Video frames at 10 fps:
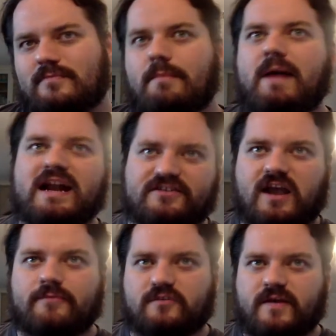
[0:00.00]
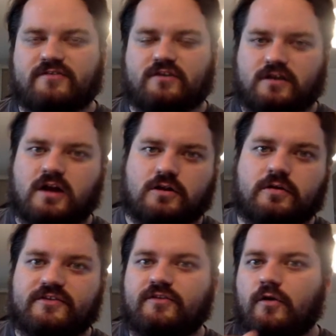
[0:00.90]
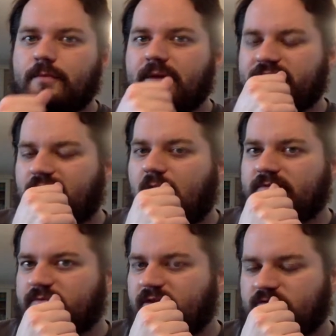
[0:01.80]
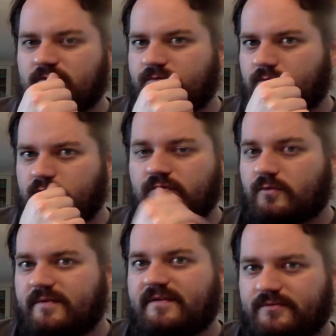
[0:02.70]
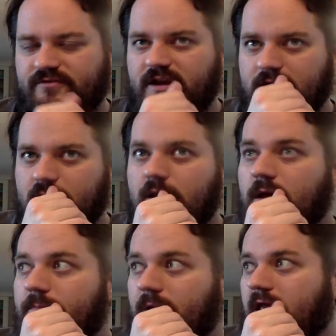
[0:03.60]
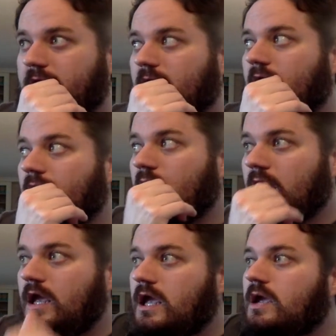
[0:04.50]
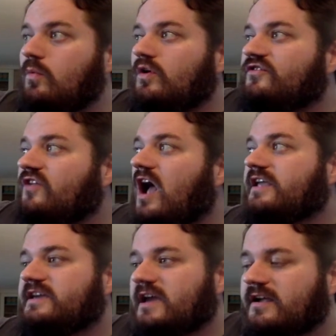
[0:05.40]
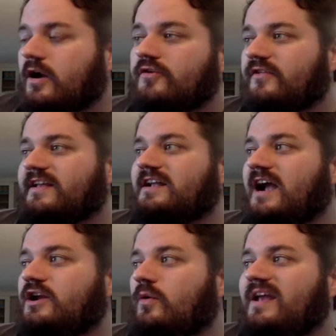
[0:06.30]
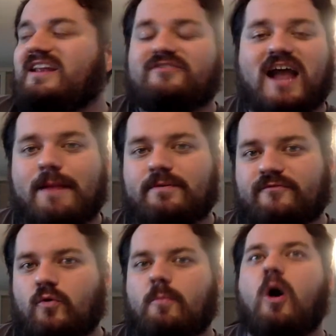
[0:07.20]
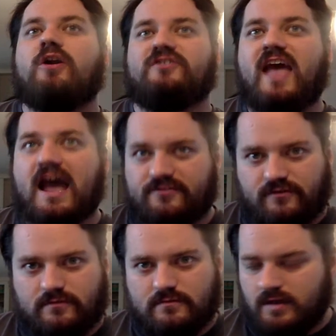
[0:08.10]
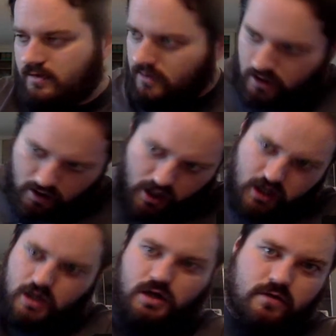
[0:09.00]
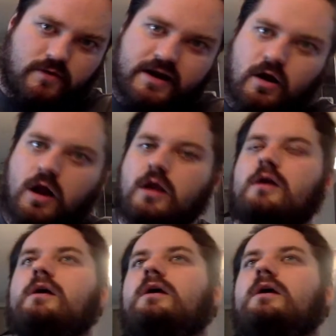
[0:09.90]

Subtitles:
Minus observation. Katakuri is still the best observation user we've ever seen. But, like, he was knocking a character like Kaido in his hybrid form on his ass. Like, you know, oh, Red Hawk.